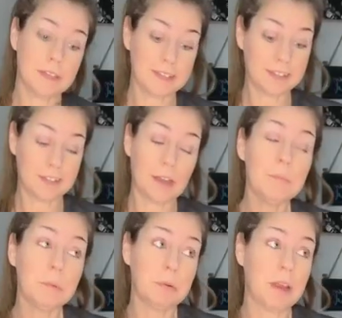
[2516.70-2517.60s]
And it's a
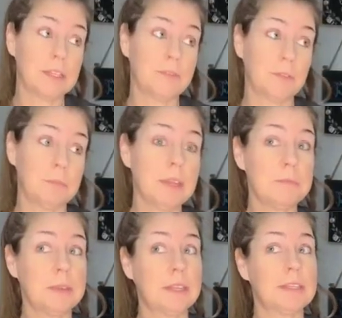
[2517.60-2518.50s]
double prize for me
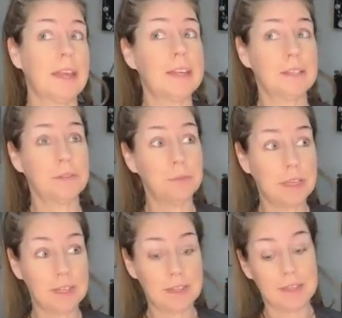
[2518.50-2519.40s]
because I get to
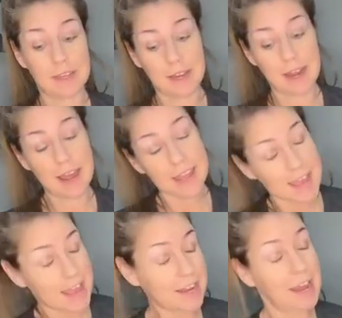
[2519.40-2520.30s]
read in the tent
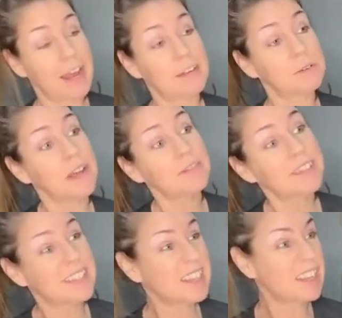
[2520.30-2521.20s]
and I don't have
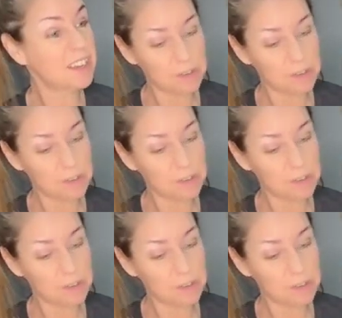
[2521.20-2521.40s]
to see